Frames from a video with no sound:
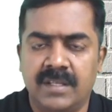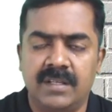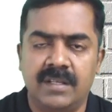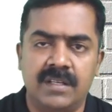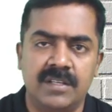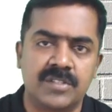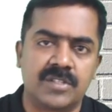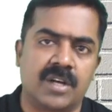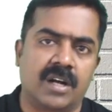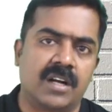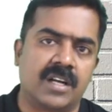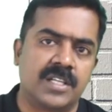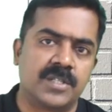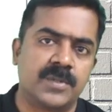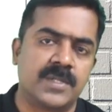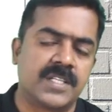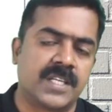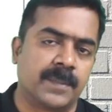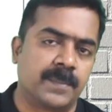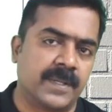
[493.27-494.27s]
is called as
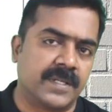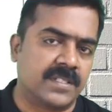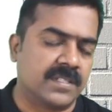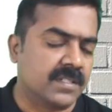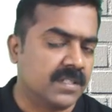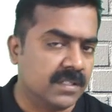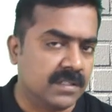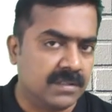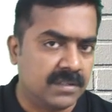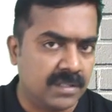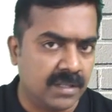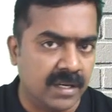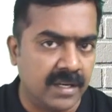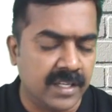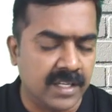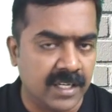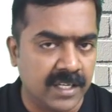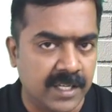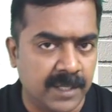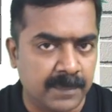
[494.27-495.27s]
which capacity?
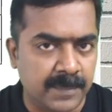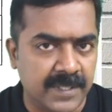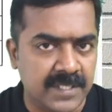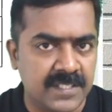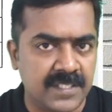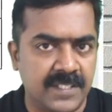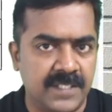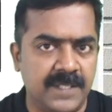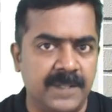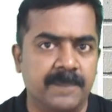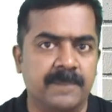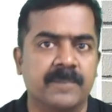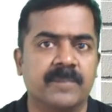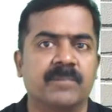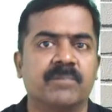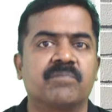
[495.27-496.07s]
Theoretical capacity.